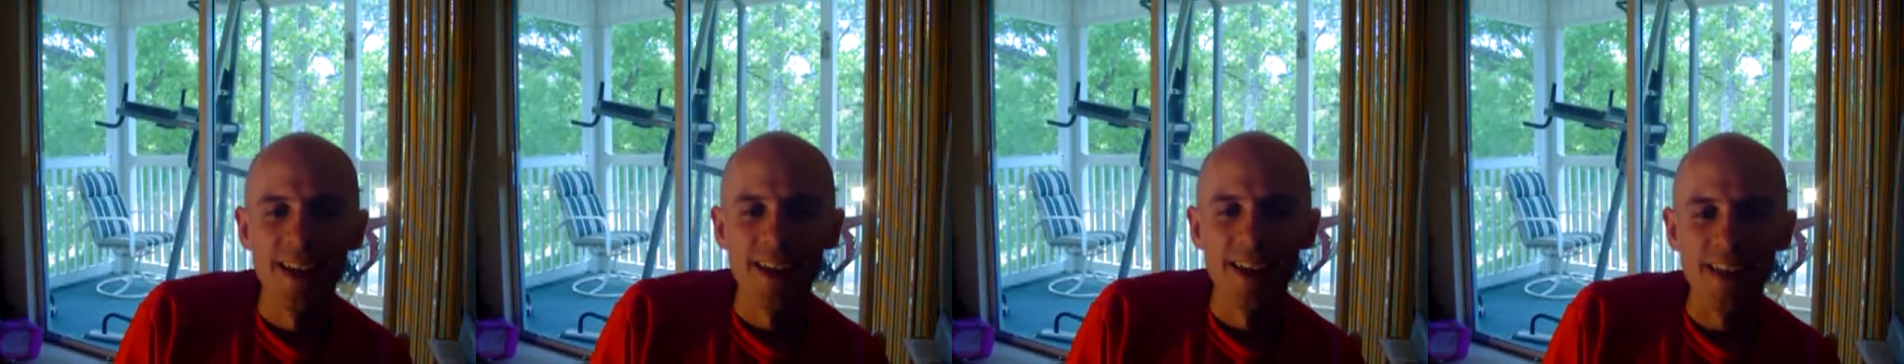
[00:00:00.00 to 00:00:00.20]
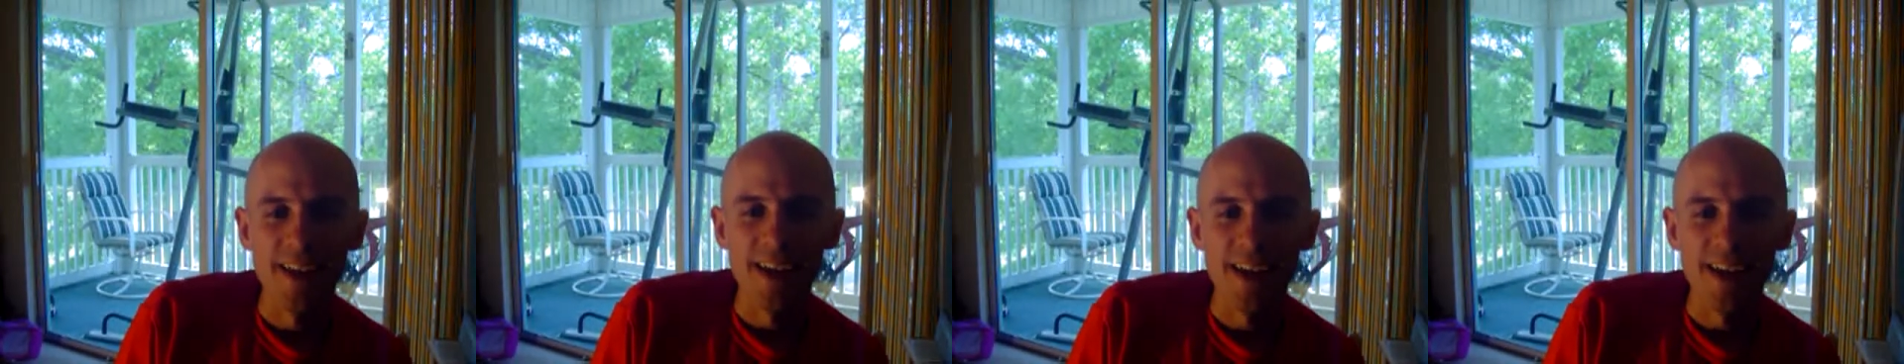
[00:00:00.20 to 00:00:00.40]

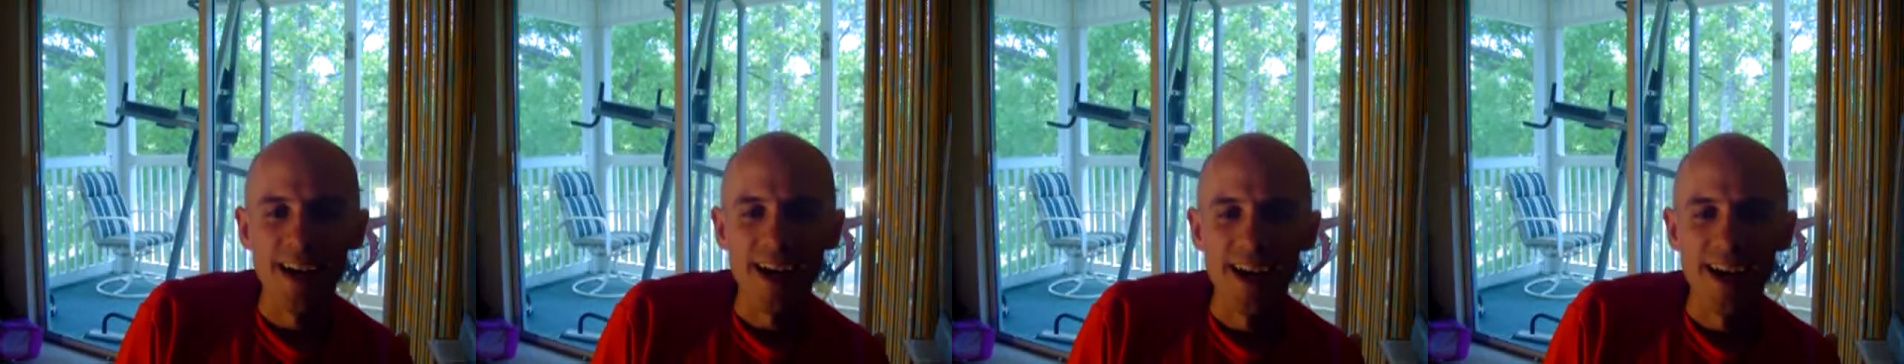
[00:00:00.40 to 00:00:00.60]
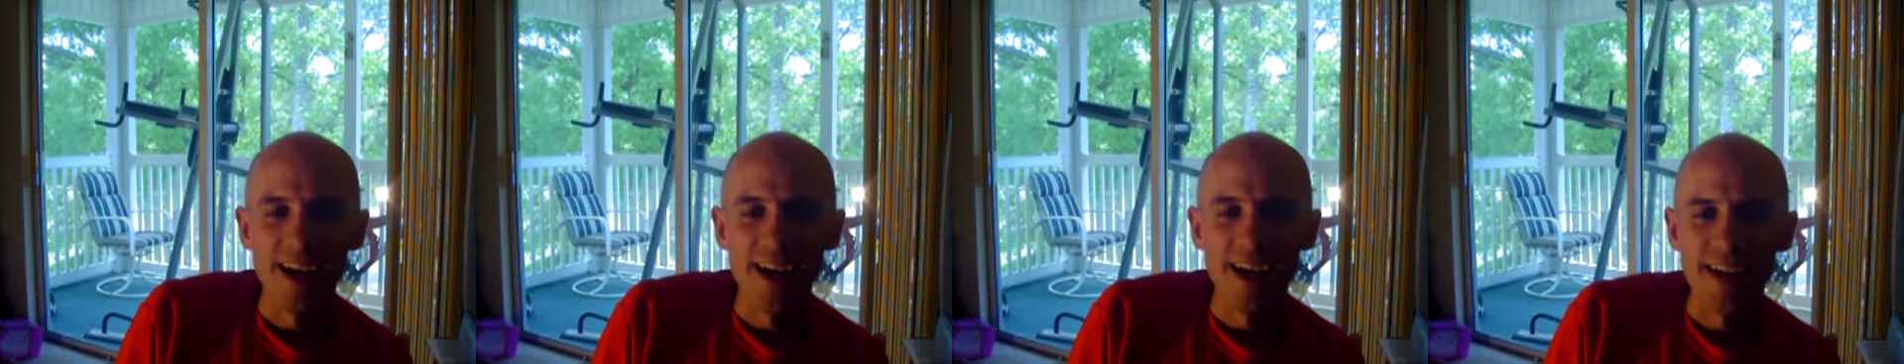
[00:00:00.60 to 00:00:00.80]

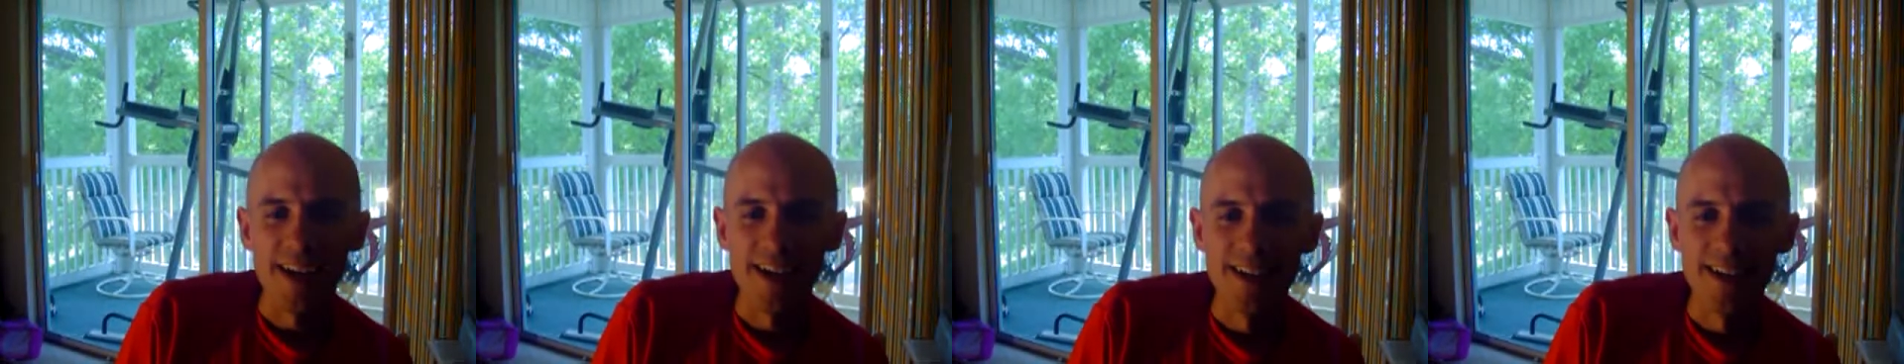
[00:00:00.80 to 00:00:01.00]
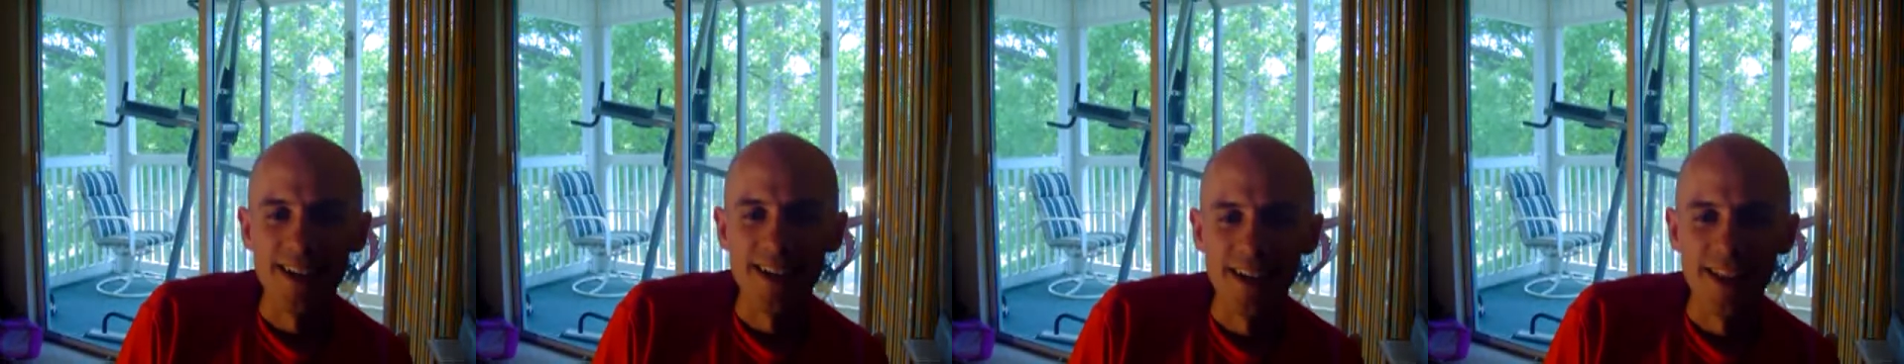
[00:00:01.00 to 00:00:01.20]
The
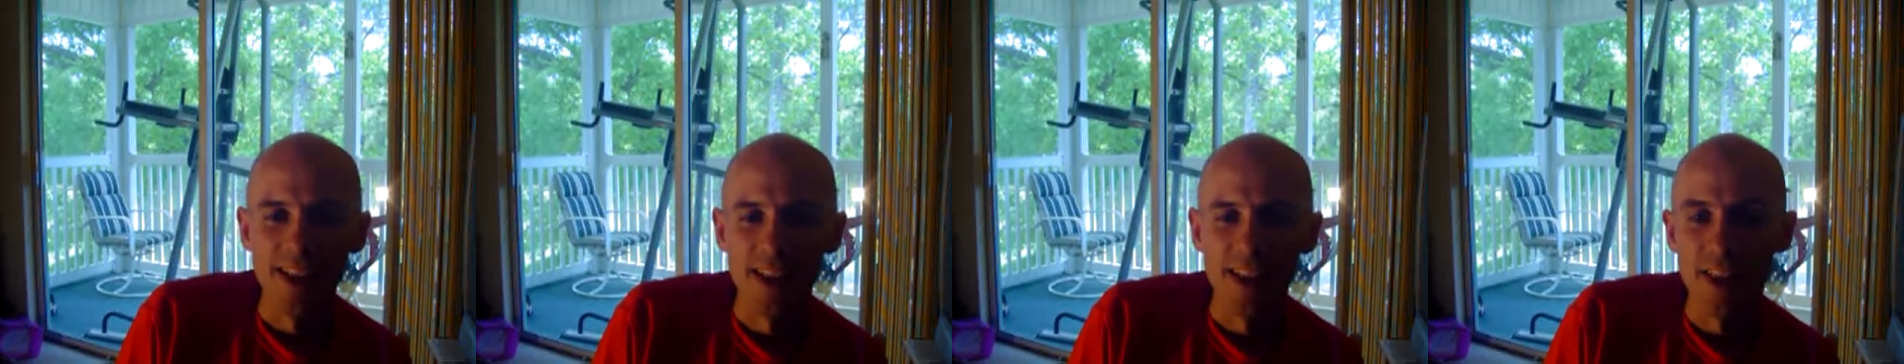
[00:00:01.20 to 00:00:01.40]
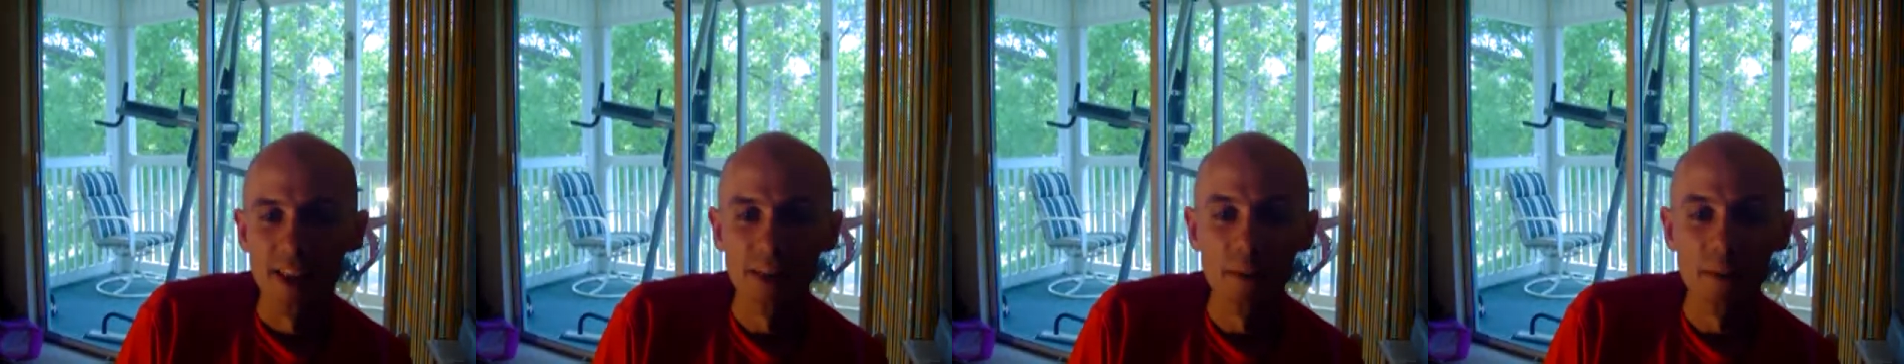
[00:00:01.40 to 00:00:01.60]

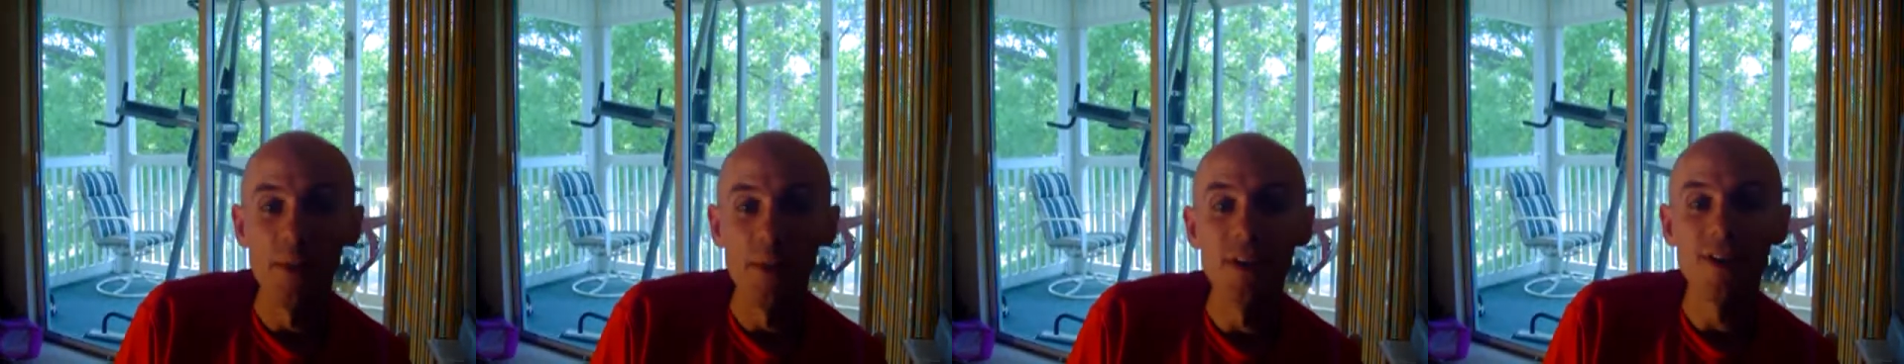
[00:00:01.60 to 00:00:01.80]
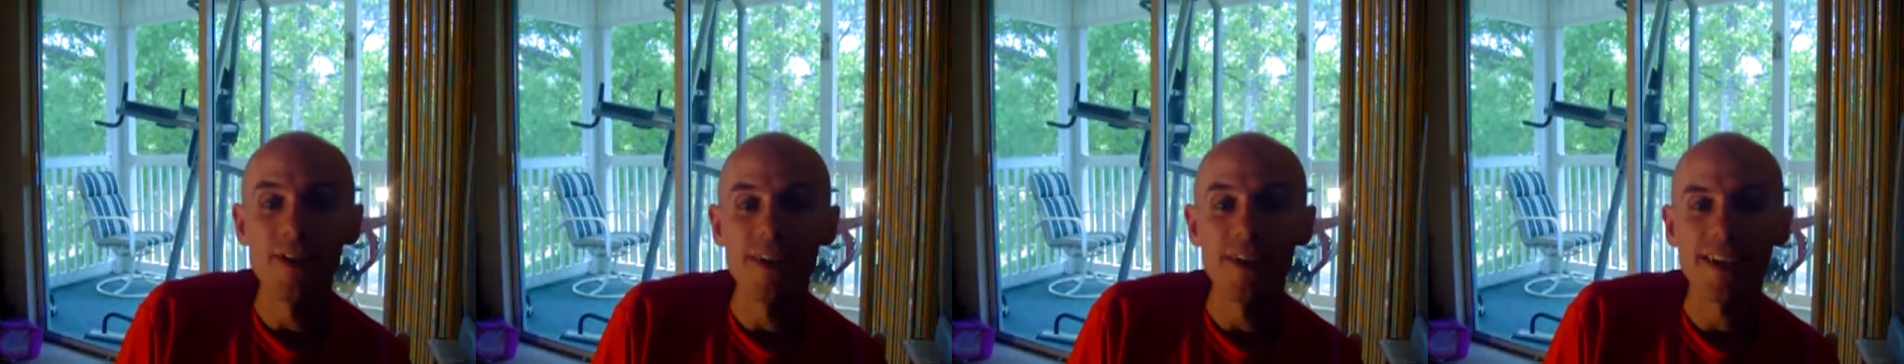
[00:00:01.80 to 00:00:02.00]

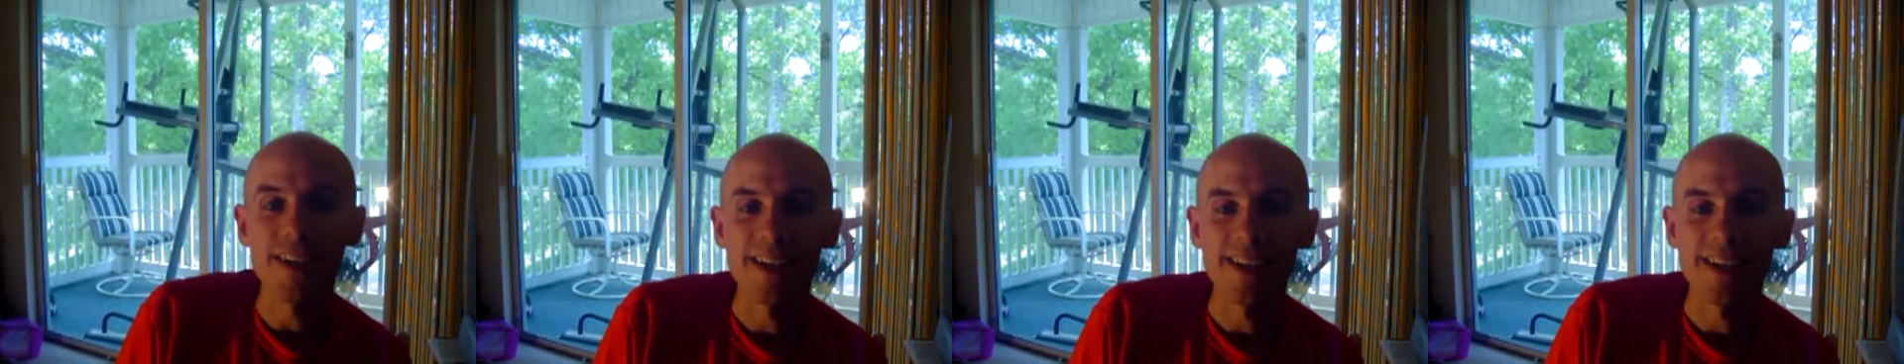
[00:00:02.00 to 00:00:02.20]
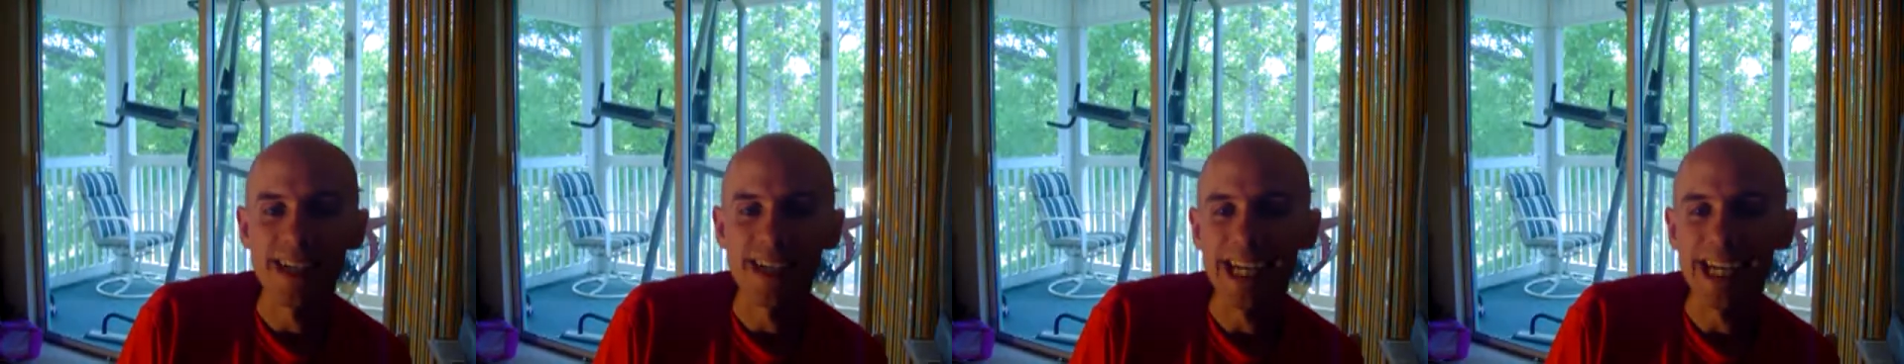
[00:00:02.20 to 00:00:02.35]
book